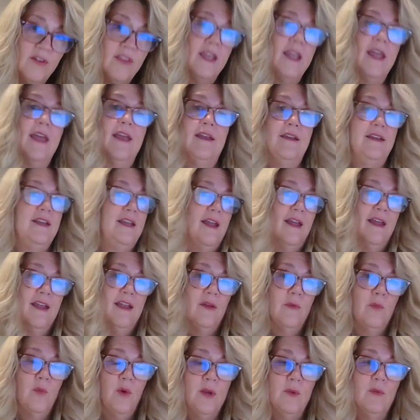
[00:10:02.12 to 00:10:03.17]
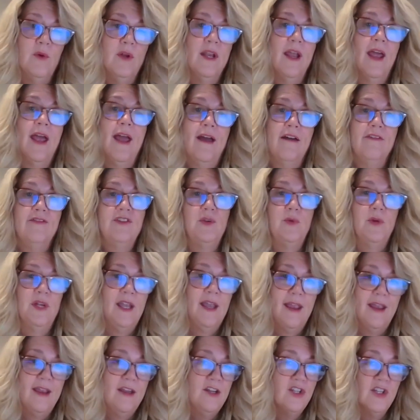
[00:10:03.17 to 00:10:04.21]
the ADA, and we would have to
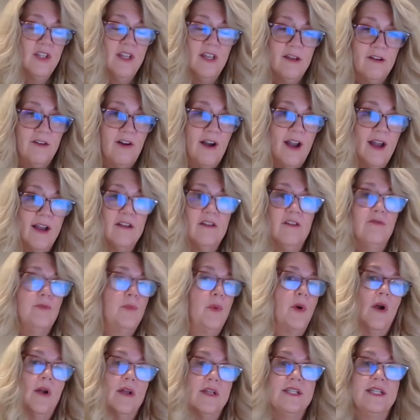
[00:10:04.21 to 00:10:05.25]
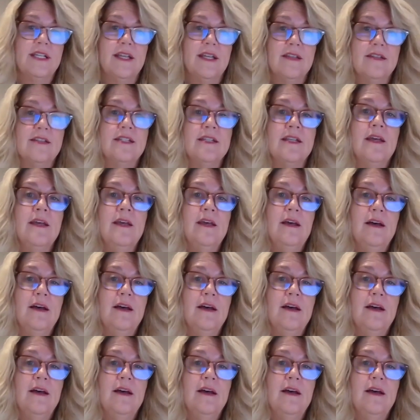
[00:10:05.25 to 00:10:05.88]
engage in the interactive process